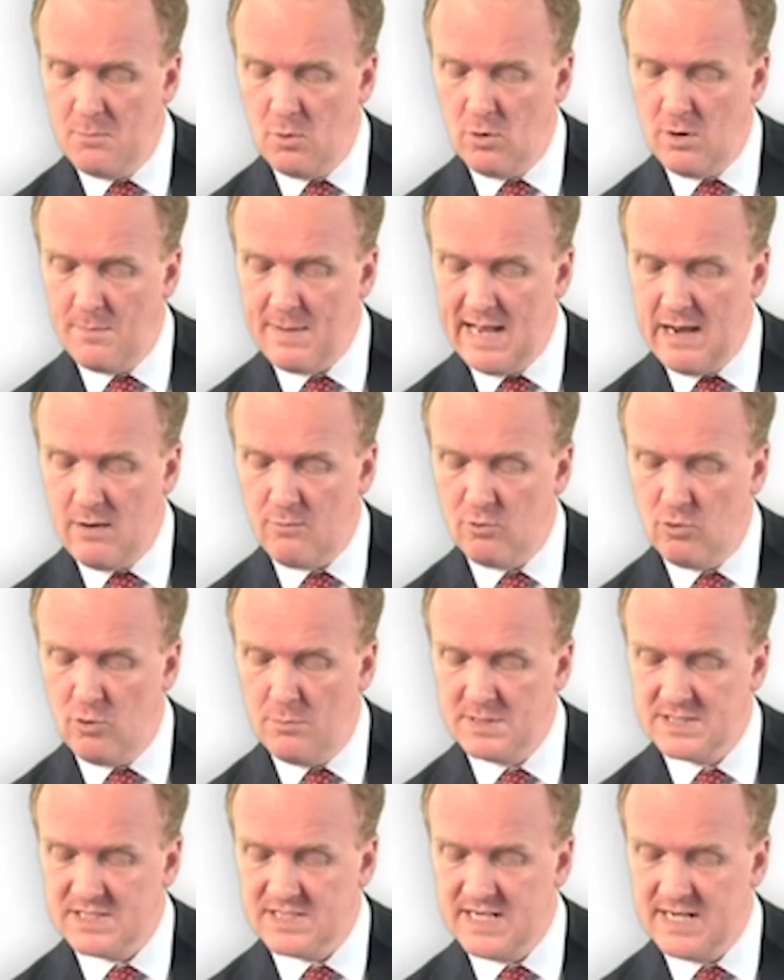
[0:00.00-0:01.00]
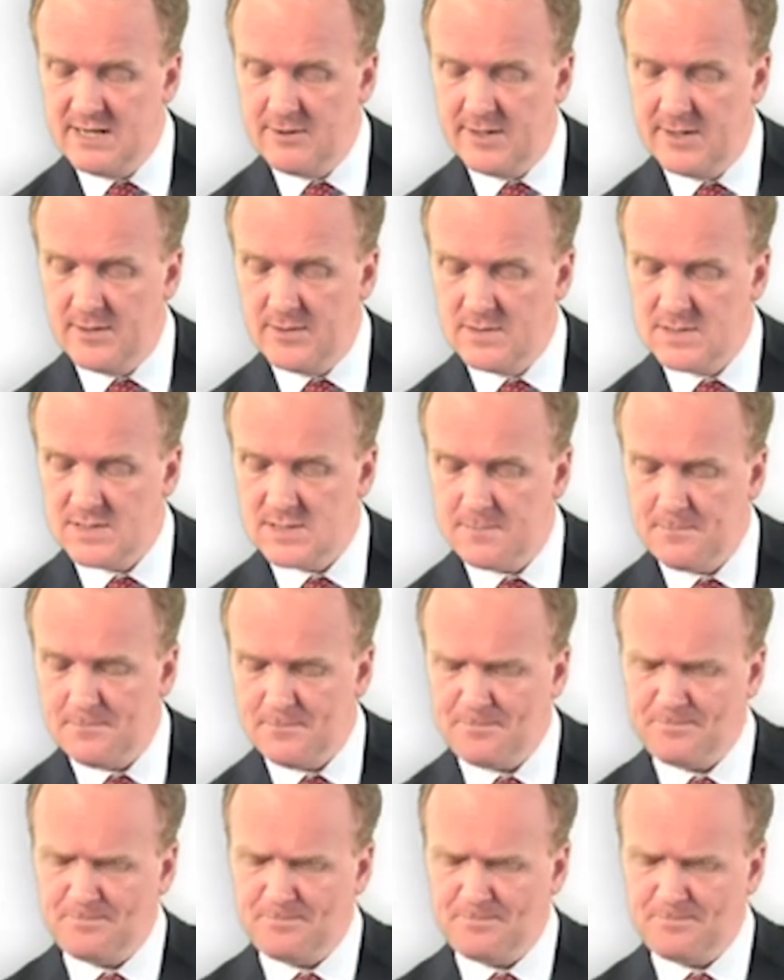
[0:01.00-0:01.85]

more about raw materials.